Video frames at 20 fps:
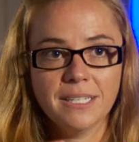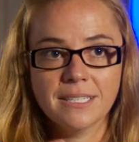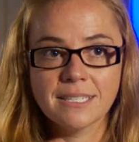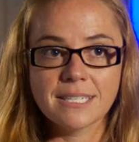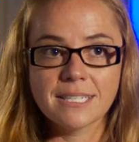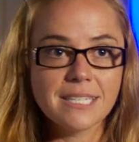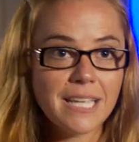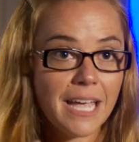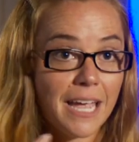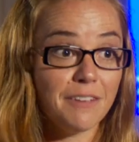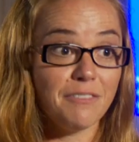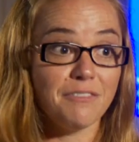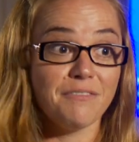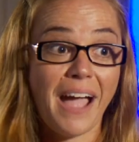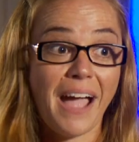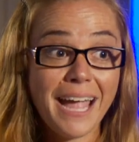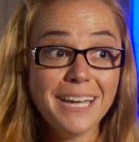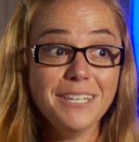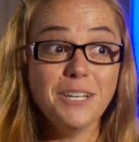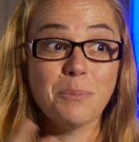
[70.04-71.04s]
can say,
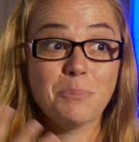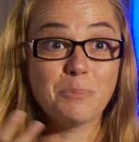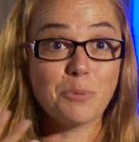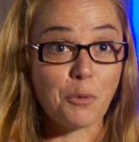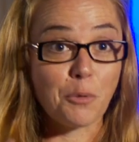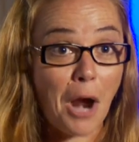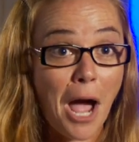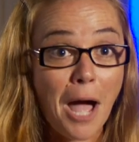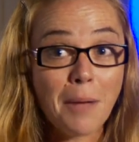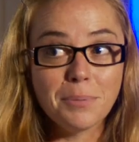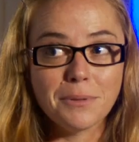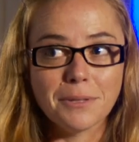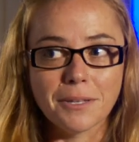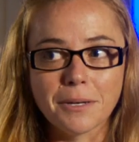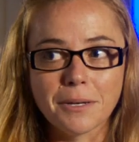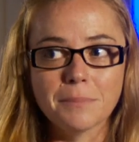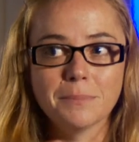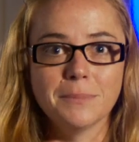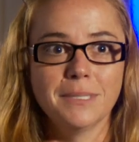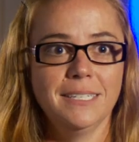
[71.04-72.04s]
find a
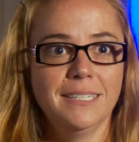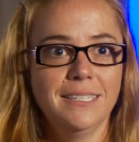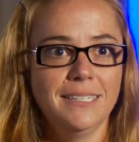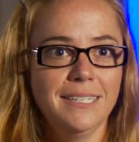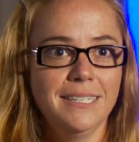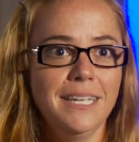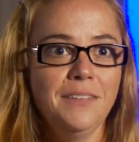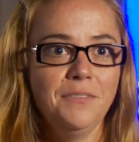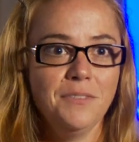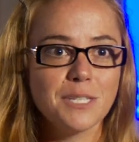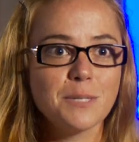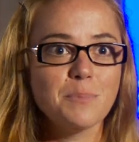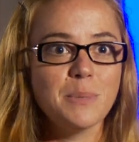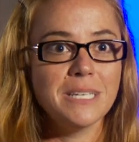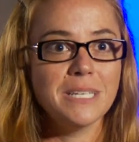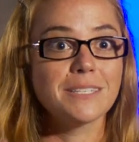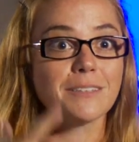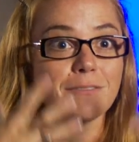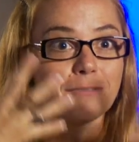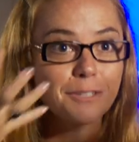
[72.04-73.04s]
problem in this
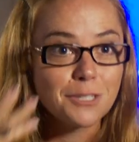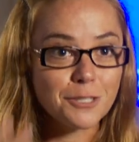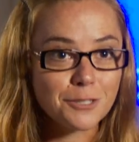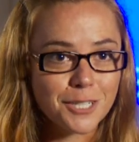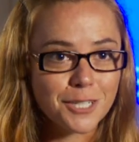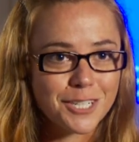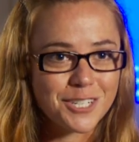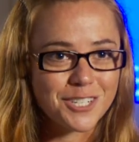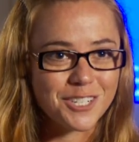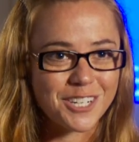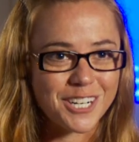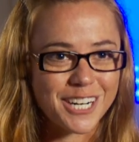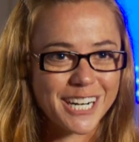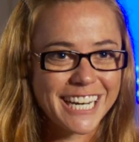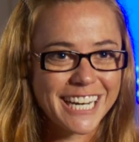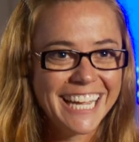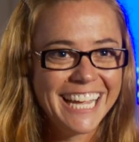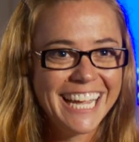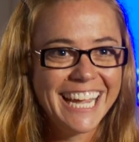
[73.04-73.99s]
piece of literature